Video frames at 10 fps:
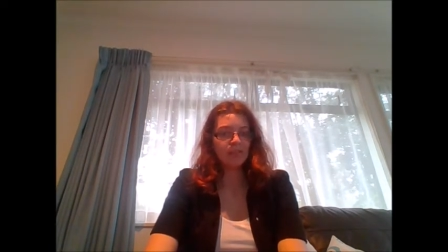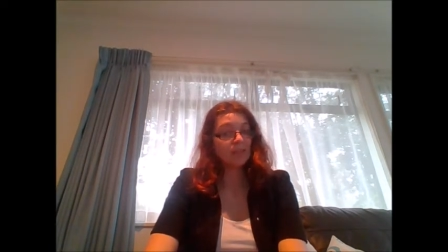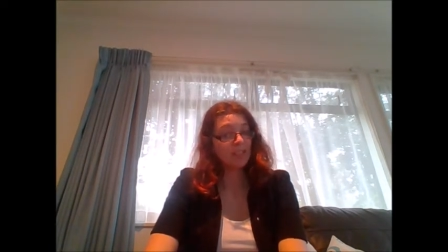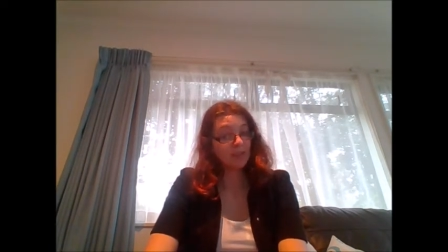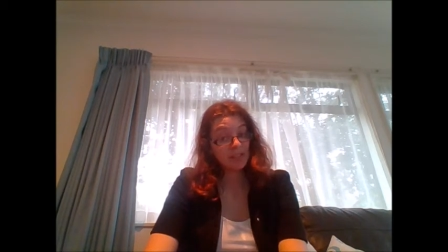
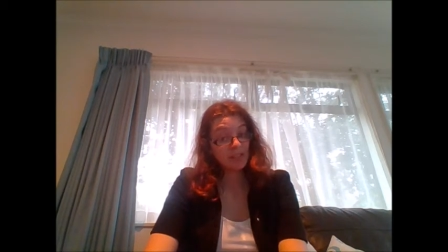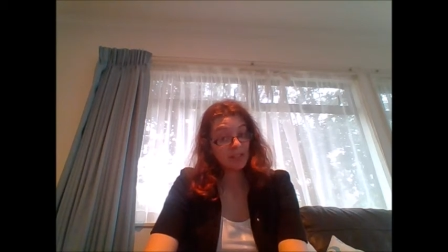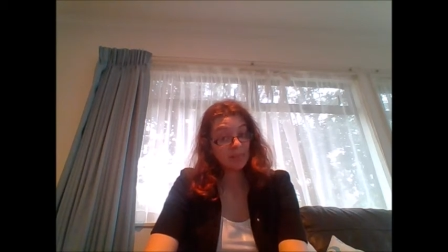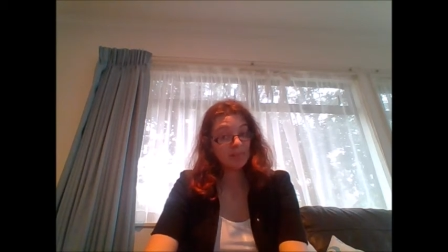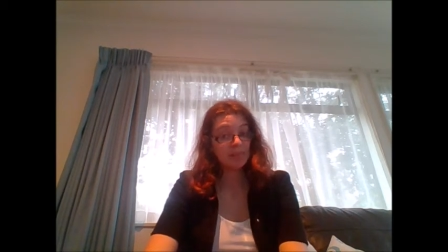selfish,
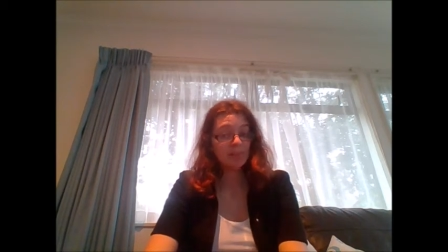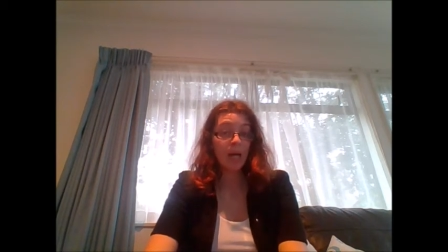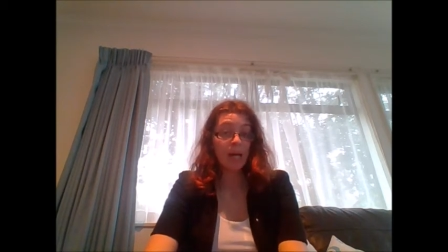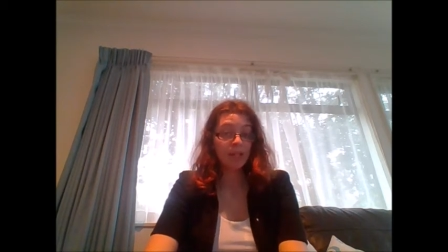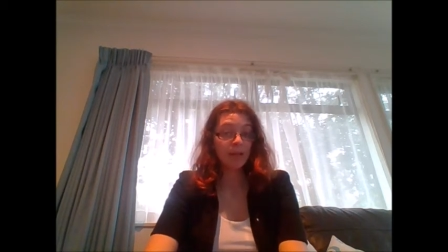
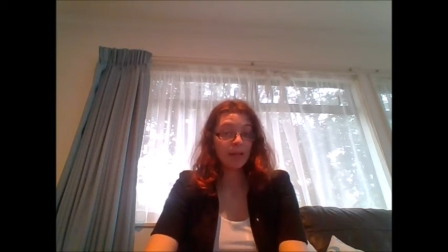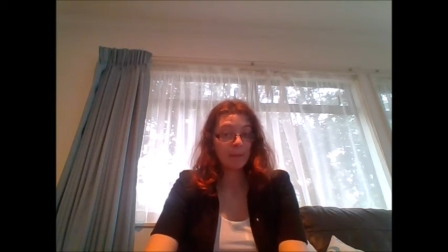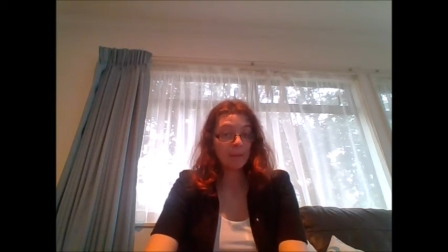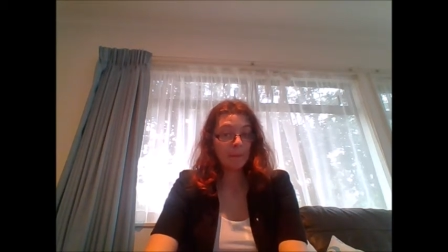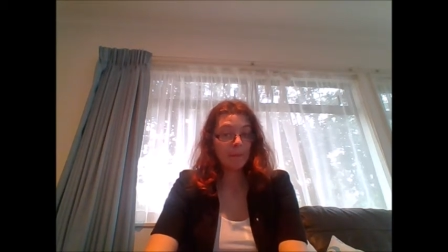I agree.
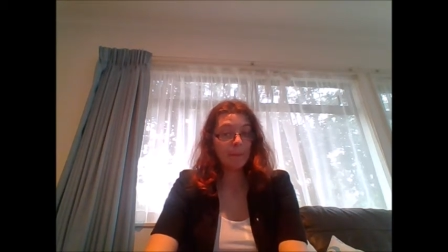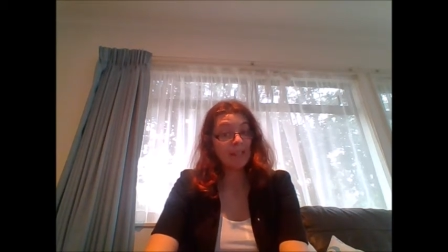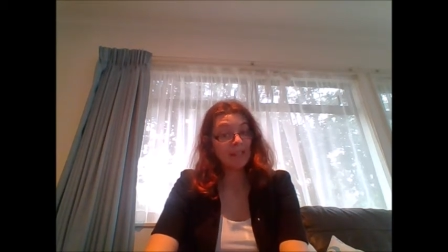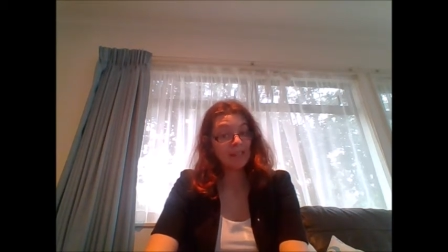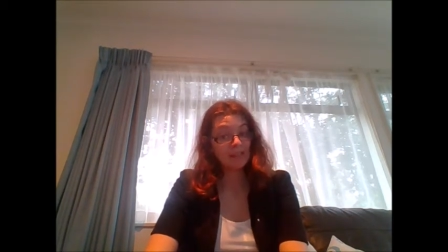It
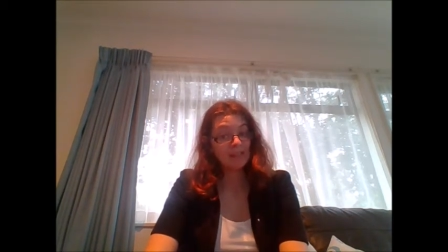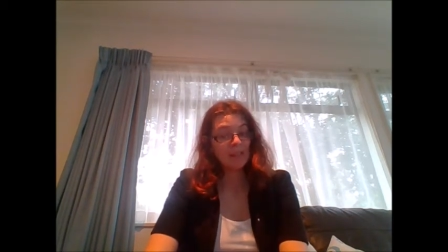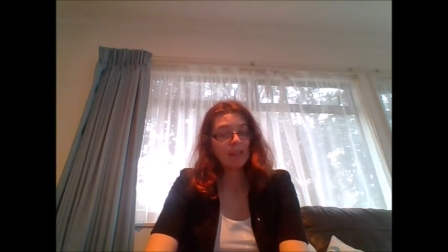is.